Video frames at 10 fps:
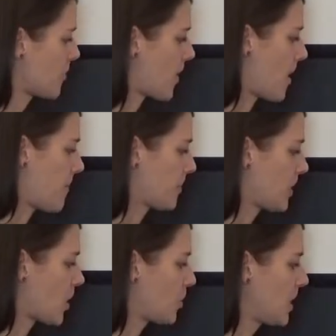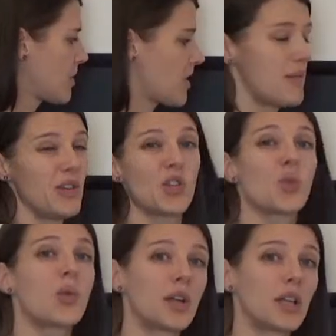from, not only will they be
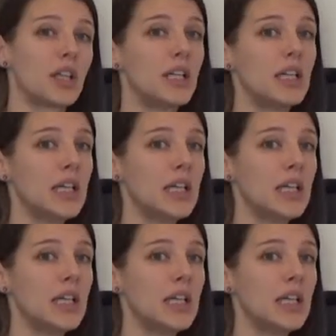shorter,